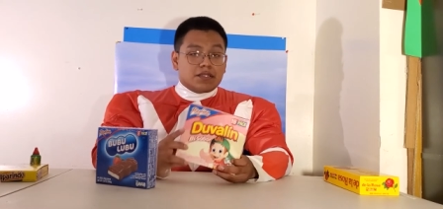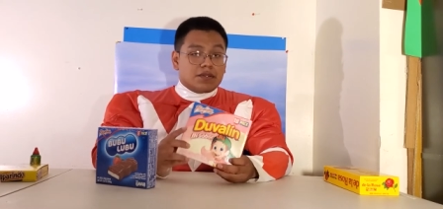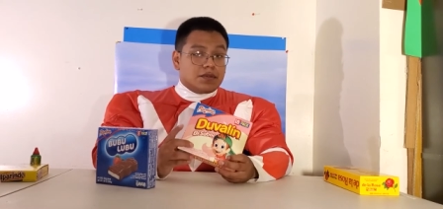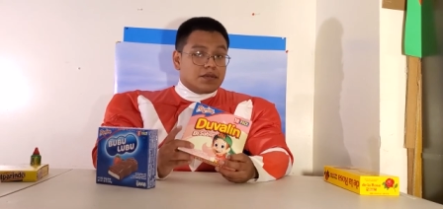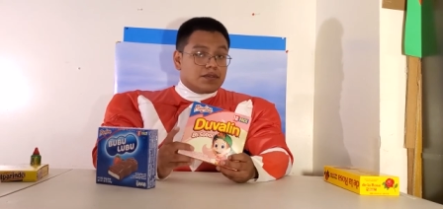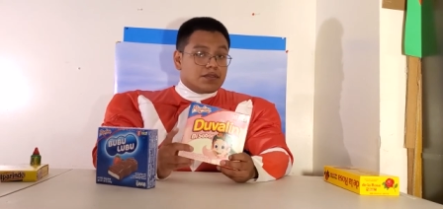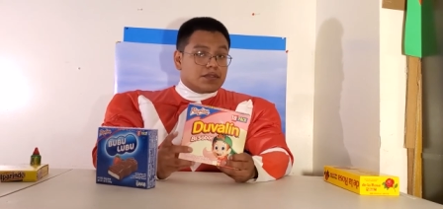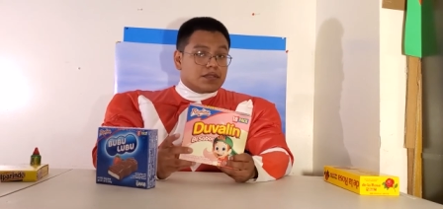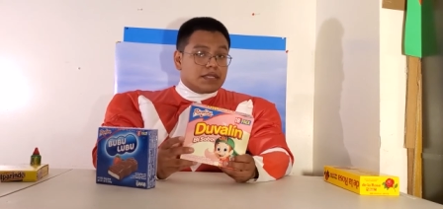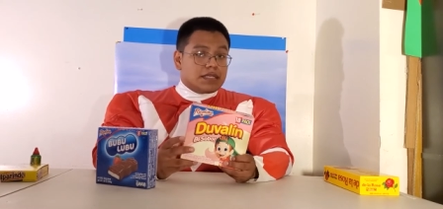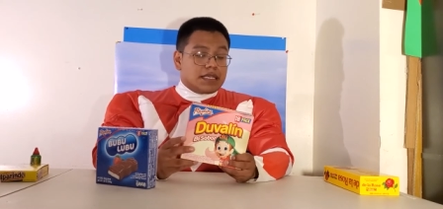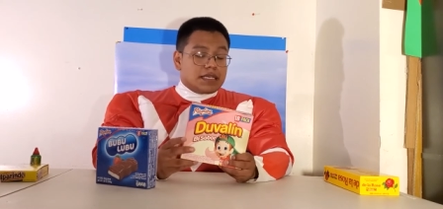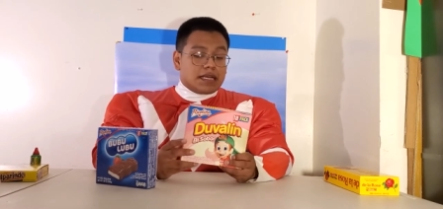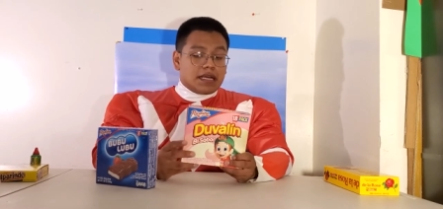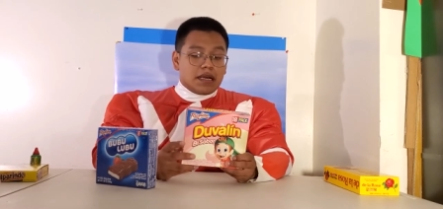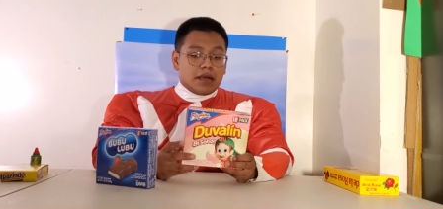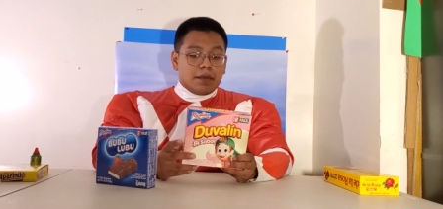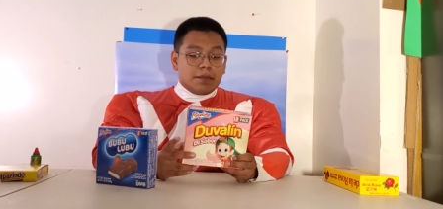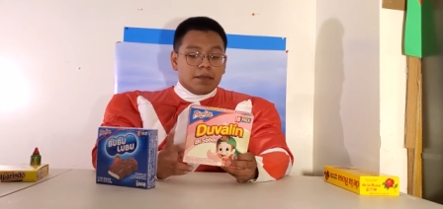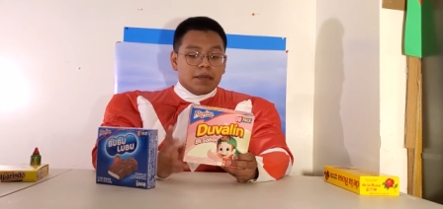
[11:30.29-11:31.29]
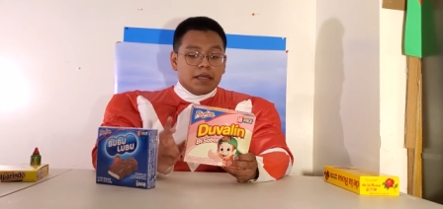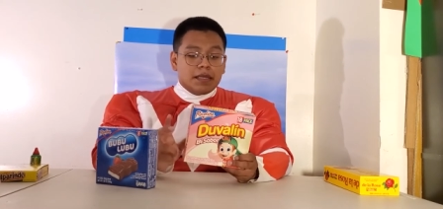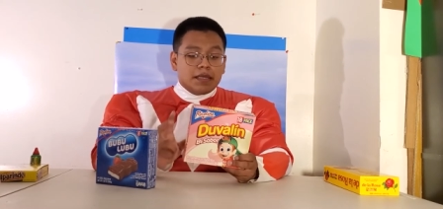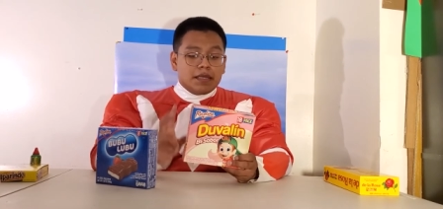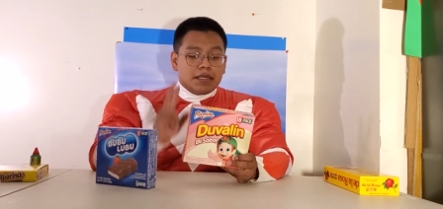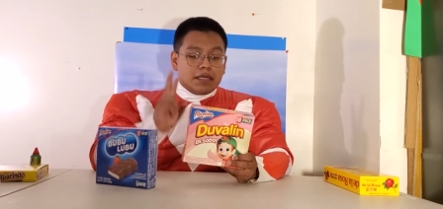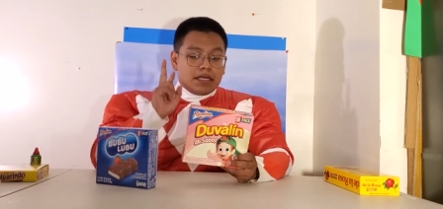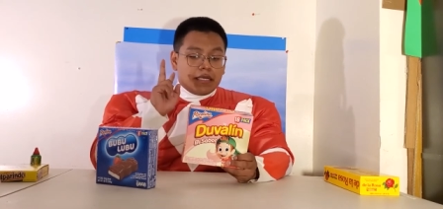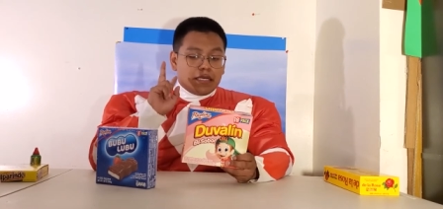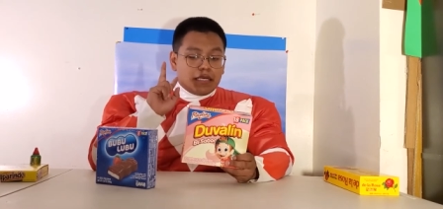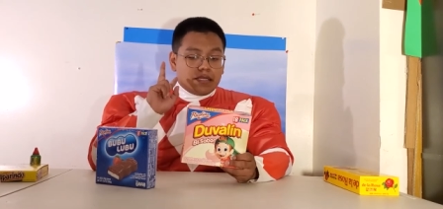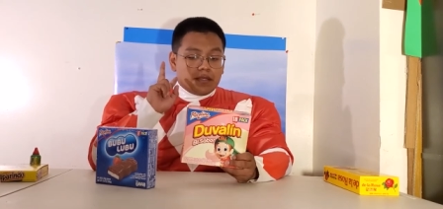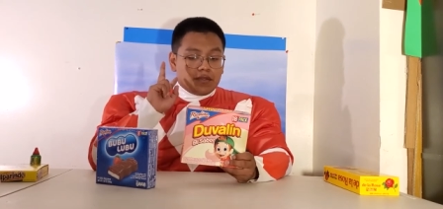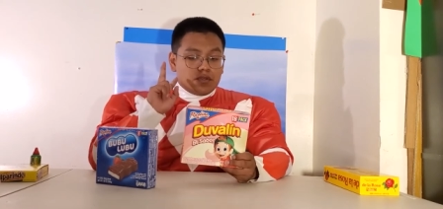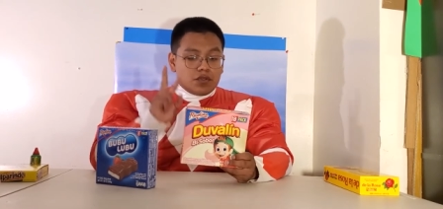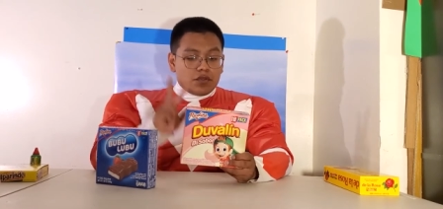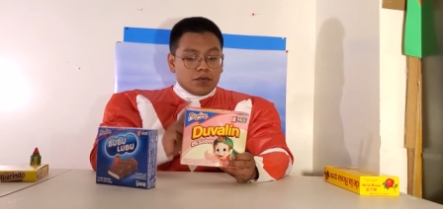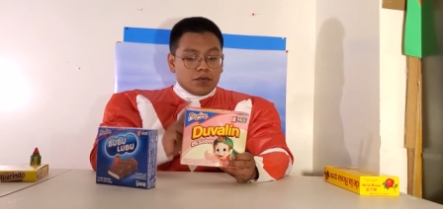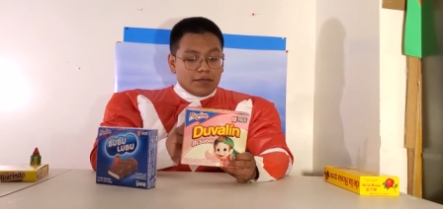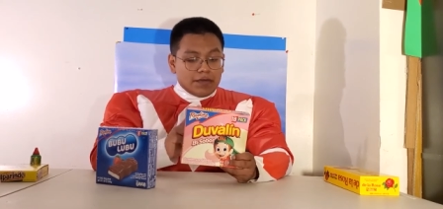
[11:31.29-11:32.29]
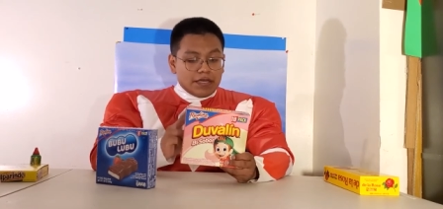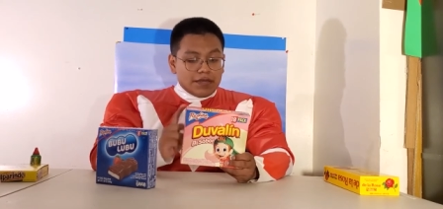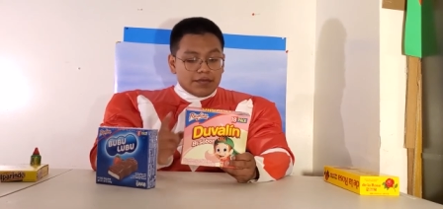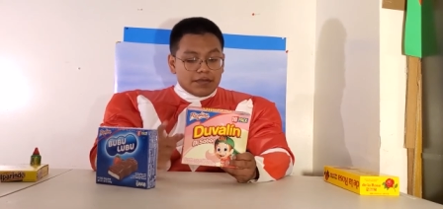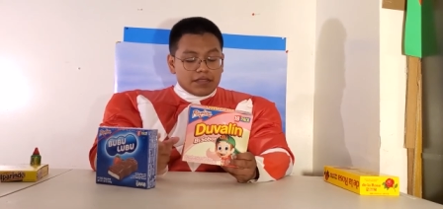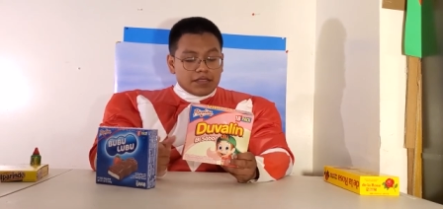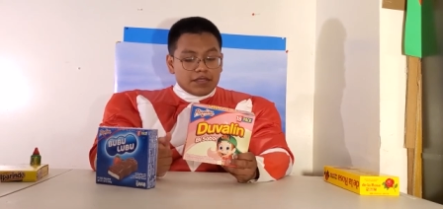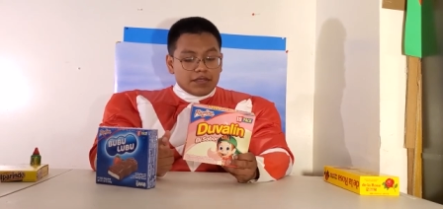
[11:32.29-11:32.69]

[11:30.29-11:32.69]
Usually they come in two flavors.